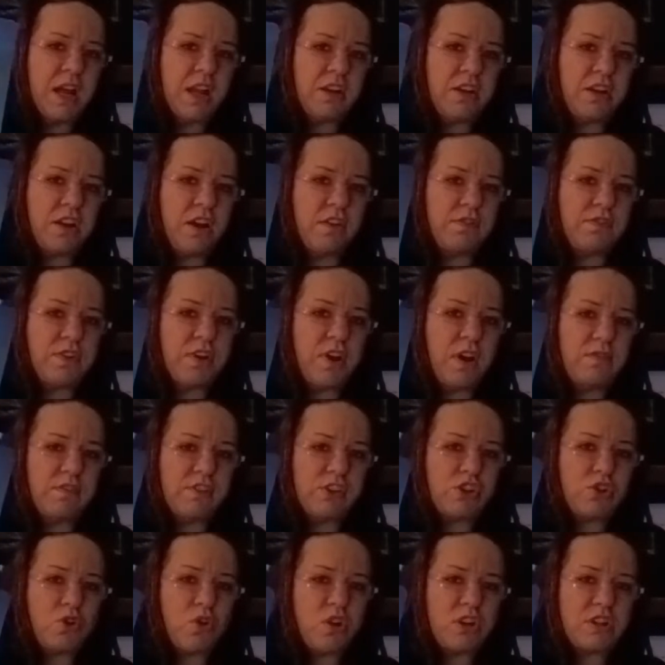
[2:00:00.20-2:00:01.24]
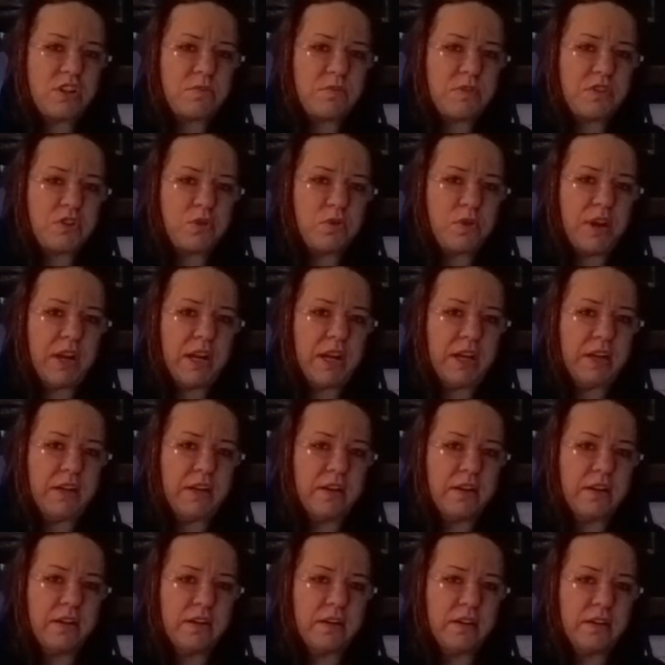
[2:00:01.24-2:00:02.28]
Now, if you have a choice
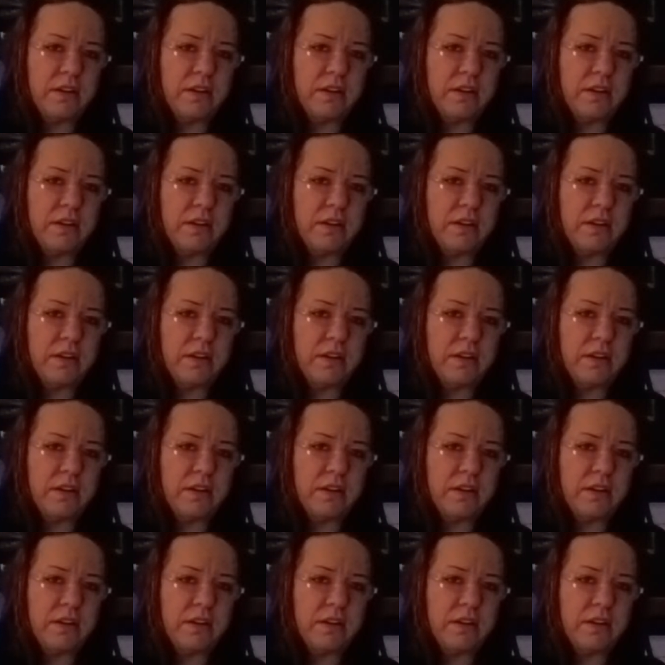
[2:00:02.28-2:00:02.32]
between